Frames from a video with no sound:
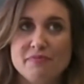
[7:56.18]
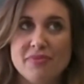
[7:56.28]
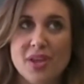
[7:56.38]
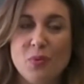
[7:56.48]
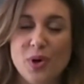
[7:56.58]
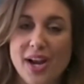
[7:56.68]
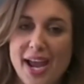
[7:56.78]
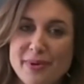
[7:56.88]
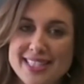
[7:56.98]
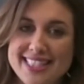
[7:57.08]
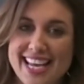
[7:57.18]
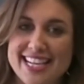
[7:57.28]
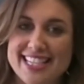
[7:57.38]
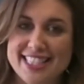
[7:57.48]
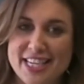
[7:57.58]
What I would say
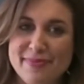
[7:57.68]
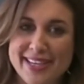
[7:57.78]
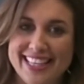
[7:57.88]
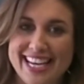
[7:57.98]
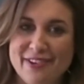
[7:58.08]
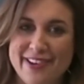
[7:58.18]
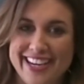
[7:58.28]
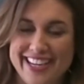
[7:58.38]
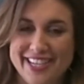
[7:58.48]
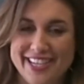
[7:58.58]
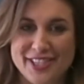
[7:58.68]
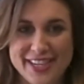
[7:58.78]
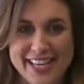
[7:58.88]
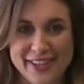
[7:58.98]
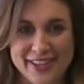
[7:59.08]
is typically when an
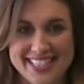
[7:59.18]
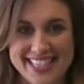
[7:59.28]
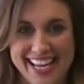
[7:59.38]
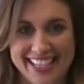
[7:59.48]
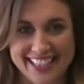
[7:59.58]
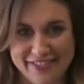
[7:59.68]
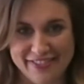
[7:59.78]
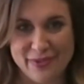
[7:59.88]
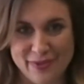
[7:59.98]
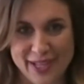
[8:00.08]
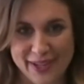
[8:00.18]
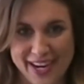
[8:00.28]
attorney looks at a living will or a